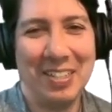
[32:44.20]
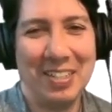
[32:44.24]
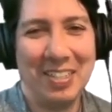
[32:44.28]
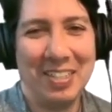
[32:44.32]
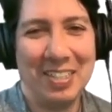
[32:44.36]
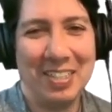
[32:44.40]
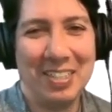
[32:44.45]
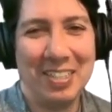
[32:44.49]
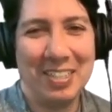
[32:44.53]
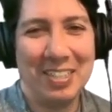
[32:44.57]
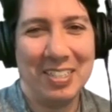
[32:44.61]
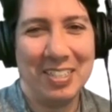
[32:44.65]

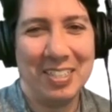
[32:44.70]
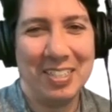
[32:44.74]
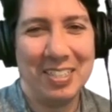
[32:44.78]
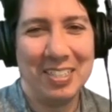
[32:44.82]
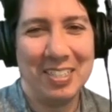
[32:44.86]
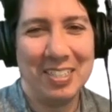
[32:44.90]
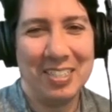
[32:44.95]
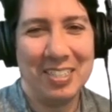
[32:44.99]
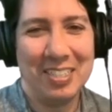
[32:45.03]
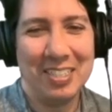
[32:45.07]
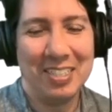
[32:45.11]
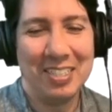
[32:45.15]

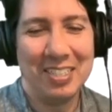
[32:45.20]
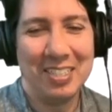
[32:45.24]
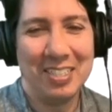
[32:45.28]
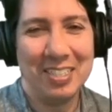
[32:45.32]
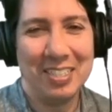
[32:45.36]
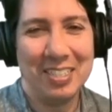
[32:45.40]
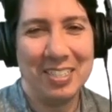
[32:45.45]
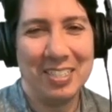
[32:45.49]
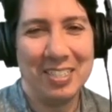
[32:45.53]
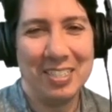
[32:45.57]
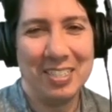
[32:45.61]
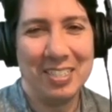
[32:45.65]

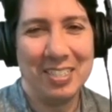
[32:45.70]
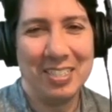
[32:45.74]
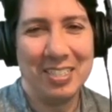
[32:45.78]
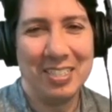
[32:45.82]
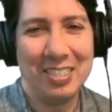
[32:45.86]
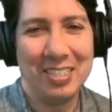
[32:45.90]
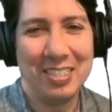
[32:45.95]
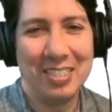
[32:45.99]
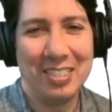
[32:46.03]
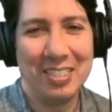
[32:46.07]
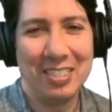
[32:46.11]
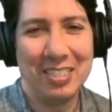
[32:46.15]

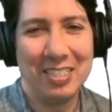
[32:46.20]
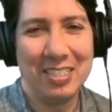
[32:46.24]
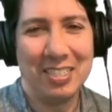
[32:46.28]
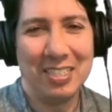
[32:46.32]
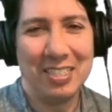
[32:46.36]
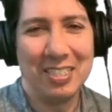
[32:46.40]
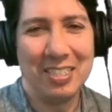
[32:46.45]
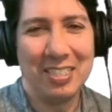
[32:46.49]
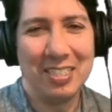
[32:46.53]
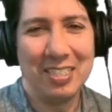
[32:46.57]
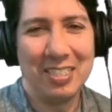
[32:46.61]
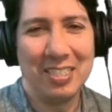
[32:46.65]

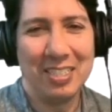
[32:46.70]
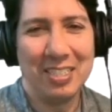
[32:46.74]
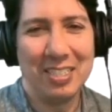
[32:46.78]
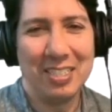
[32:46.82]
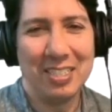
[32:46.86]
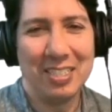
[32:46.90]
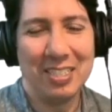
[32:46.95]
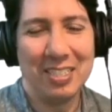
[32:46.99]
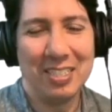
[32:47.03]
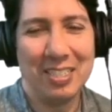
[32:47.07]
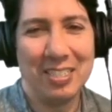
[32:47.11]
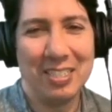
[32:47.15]

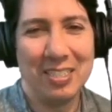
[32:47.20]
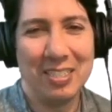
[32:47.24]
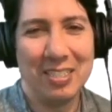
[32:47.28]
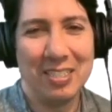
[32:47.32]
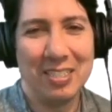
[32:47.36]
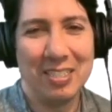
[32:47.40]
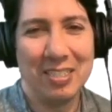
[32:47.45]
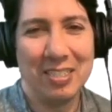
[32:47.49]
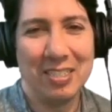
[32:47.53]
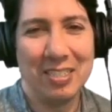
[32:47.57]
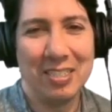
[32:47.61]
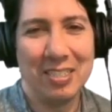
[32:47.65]

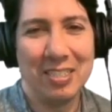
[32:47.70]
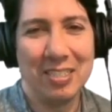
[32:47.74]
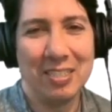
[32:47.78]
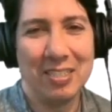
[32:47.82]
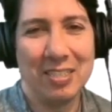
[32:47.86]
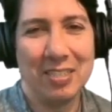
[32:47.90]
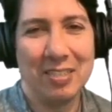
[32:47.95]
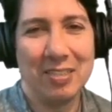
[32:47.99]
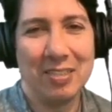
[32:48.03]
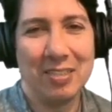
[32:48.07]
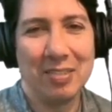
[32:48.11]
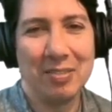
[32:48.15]

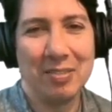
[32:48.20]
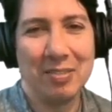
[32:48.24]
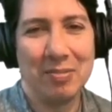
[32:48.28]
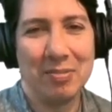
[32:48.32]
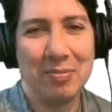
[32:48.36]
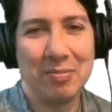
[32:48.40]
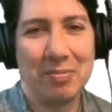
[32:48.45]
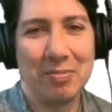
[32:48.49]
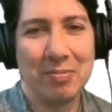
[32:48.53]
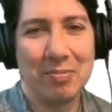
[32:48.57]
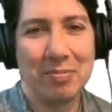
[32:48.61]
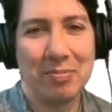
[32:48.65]

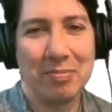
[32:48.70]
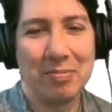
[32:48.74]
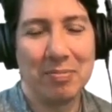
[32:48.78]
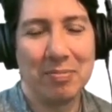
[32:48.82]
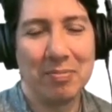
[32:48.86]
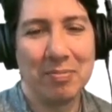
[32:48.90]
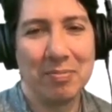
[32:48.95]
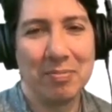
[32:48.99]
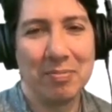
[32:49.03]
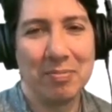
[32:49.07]
[no speech]